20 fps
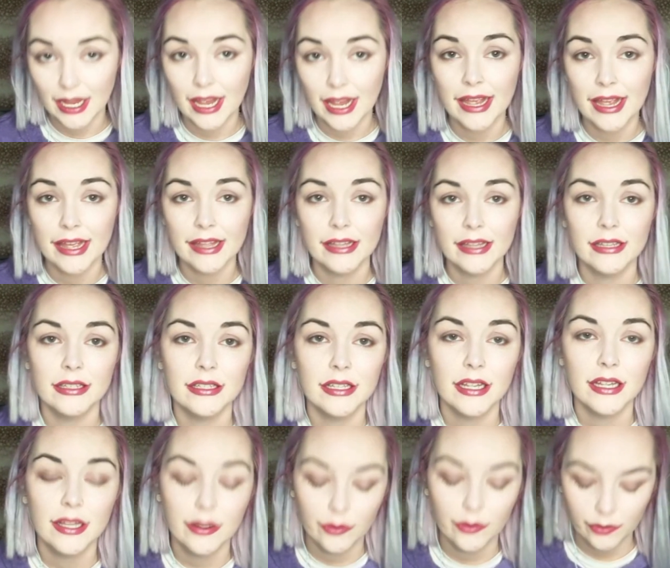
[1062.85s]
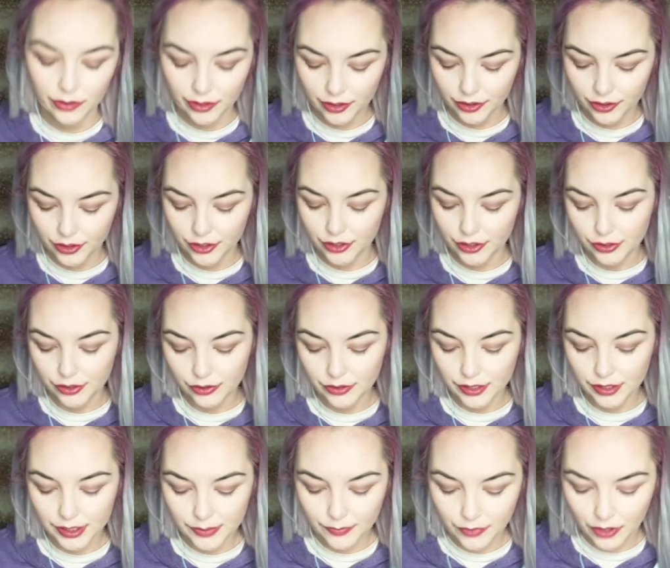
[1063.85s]
And in order to do
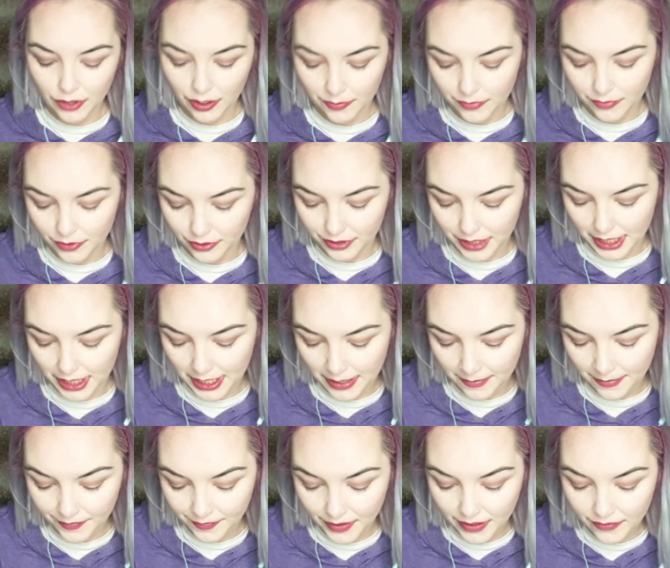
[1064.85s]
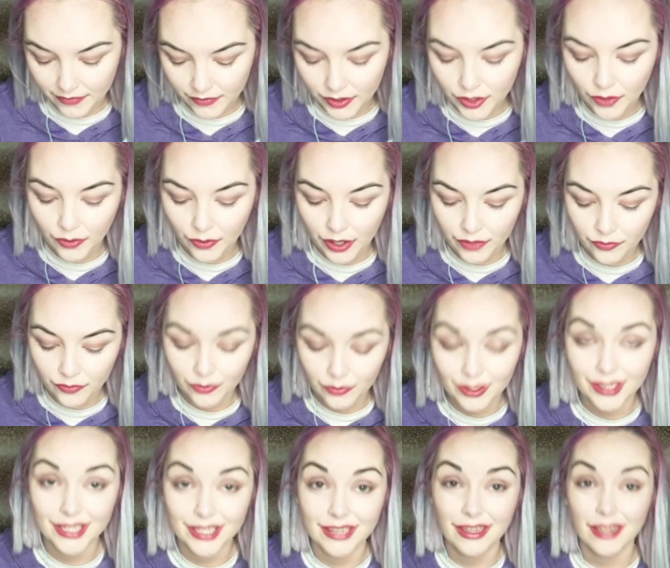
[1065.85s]
this properly, even though I
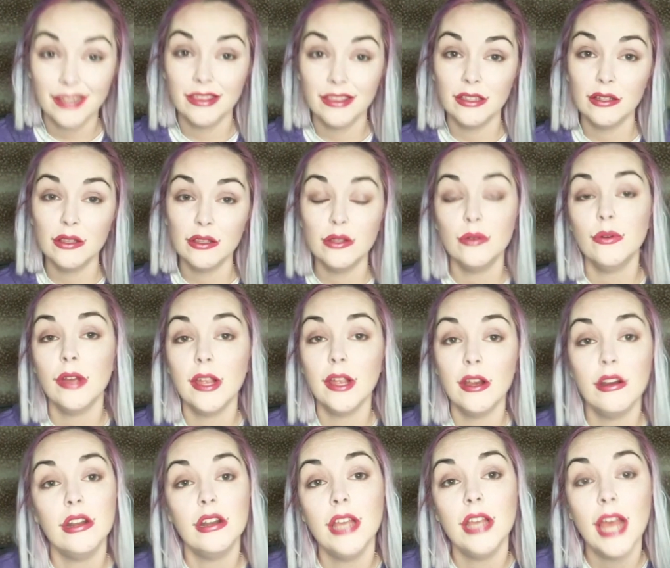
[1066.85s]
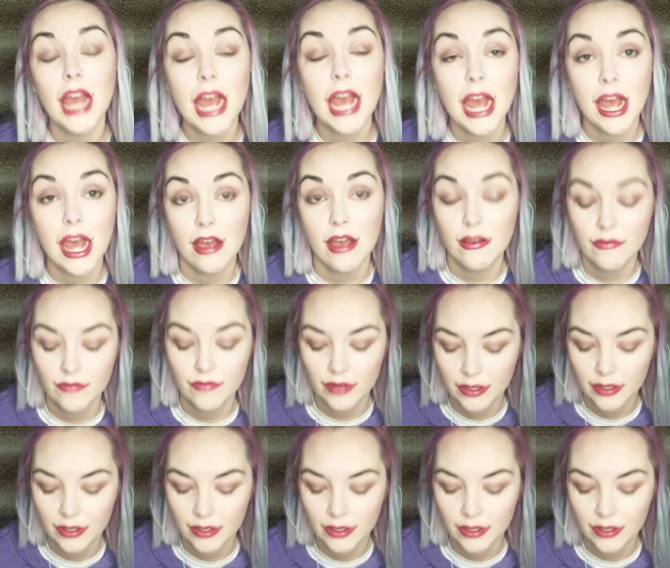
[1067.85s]
really like the glue I already have,